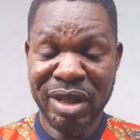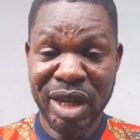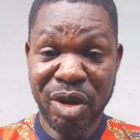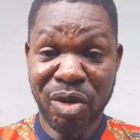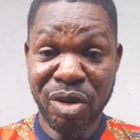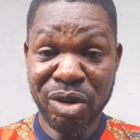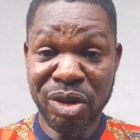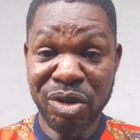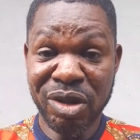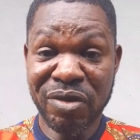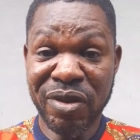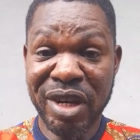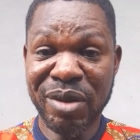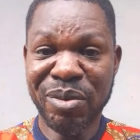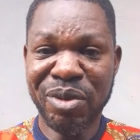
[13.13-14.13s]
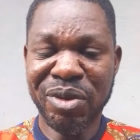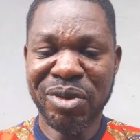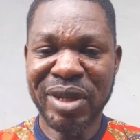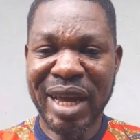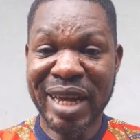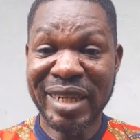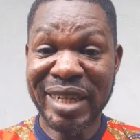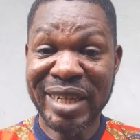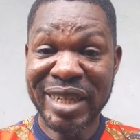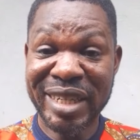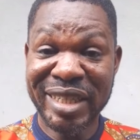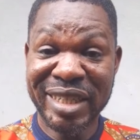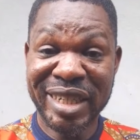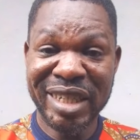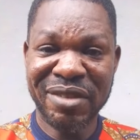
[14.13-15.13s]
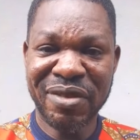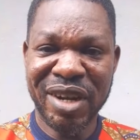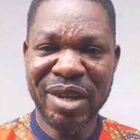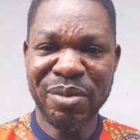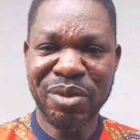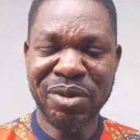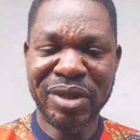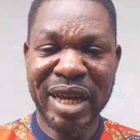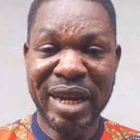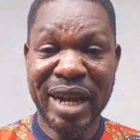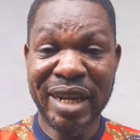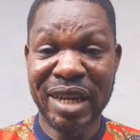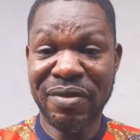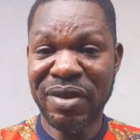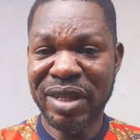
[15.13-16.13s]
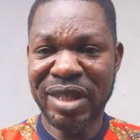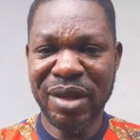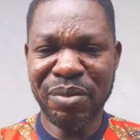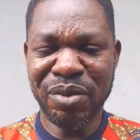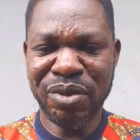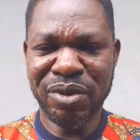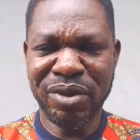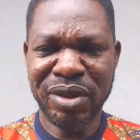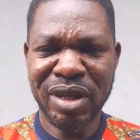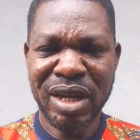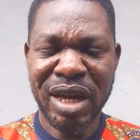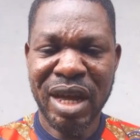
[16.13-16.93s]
the continuous variables and the discrete variables, and I gave examples.